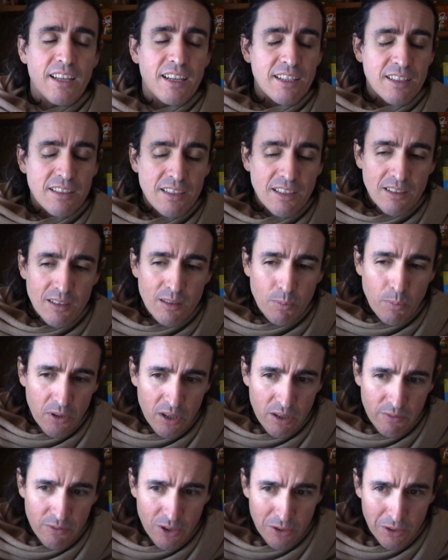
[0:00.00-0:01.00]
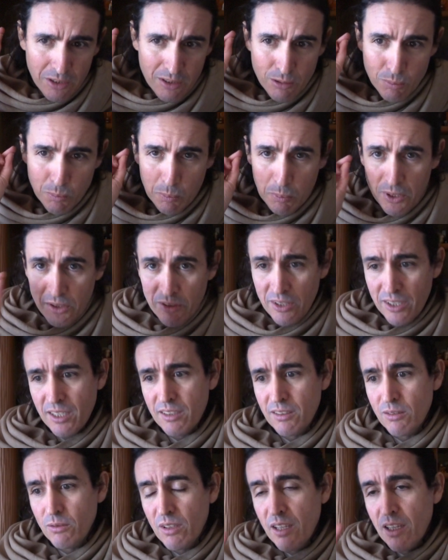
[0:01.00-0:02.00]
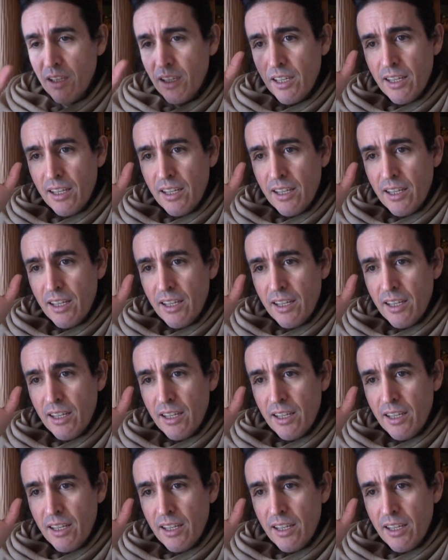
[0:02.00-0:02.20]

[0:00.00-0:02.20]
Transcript: Until it's part of your experience,